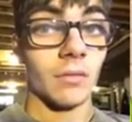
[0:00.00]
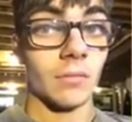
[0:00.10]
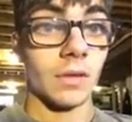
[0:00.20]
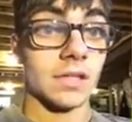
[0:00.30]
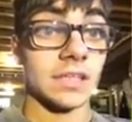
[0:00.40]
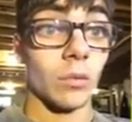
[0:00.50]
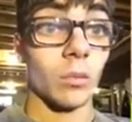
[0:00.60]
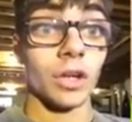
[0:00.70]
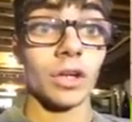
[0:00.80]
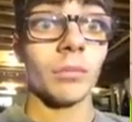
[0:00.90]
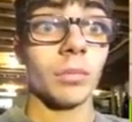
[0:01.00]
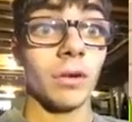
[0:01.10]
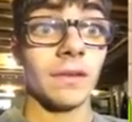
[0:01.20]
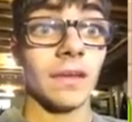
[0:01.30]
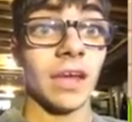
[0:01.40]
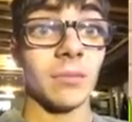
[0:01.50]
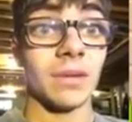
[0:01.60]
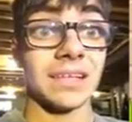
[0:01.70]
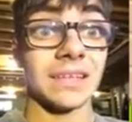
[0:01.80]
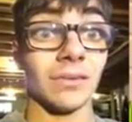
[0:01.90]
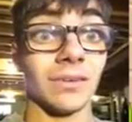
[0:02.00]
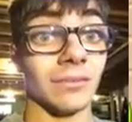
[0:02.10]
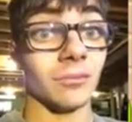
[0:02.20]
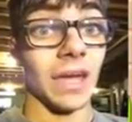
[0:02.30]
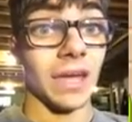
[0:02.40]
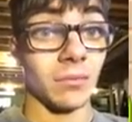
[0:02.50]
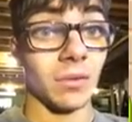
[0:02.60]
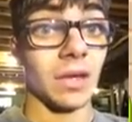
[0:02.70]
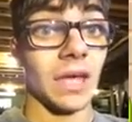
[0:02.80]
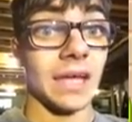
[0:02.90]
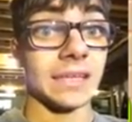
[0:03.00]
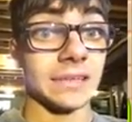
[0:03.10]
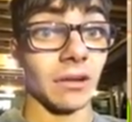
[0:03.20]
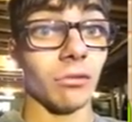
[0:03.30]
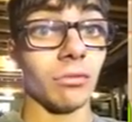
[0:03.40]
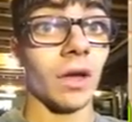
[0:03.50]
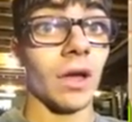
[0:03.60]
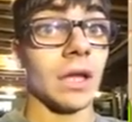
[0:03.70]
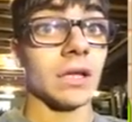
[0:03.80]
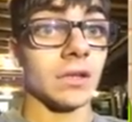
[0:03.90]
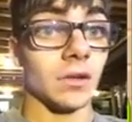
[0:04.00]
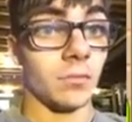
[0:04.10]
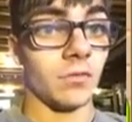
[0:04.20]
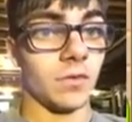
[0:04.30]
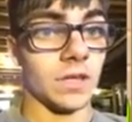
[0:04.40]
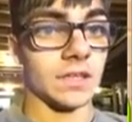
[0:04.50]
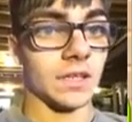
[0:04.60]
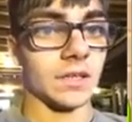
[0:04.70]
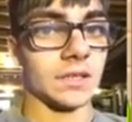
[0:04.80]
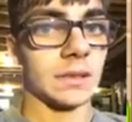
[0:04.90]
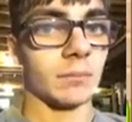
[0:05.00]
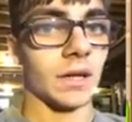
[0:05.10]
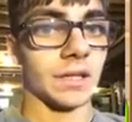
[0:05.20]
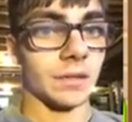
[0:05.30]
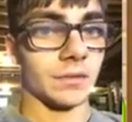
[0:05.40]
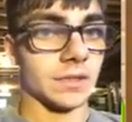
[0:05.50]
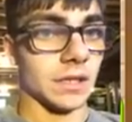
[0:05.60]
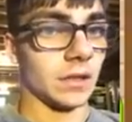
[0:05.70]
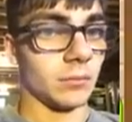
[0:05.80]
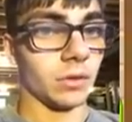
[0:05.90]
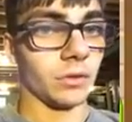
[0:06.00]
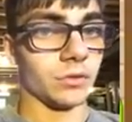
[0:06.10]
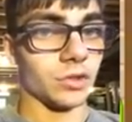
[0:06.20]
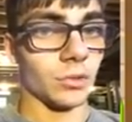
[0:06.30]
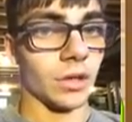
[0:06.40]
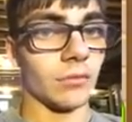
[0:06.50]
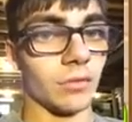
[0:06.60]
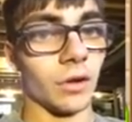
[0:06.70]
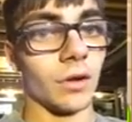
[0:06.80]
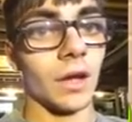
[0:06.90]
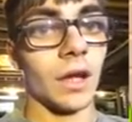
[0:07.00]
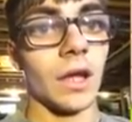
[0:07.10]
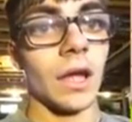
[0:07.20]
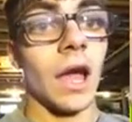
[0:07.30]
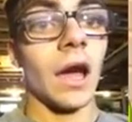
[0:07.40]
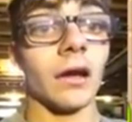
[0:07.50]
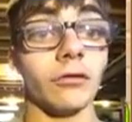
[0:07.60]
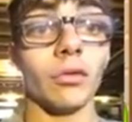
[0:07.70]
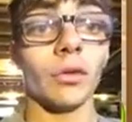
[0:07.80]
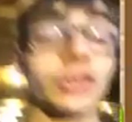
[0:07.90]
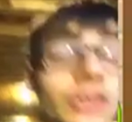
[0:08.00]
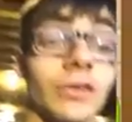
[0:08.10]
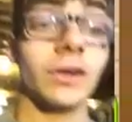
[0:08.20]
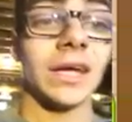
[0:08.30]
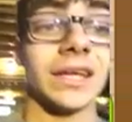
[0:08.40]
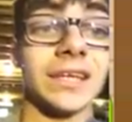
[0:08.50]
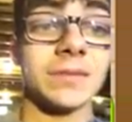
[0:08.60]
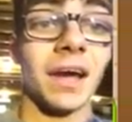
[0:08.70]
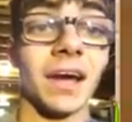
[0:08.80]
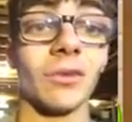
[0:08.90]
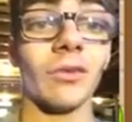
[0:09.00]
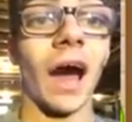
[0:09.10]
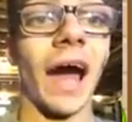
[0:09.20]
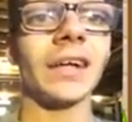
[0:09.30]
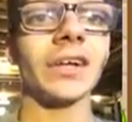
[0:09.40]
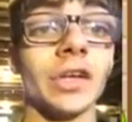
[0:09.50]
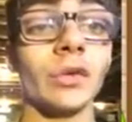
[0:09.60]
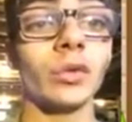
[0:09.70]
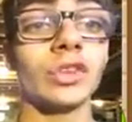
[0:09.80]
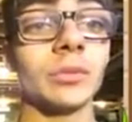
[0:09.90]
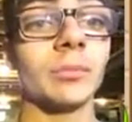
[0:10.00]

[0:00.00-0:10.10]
means that we're gonna play the game until the game itself defeats us by sending balloons or whatever. Unfortunately, in this battle, I lose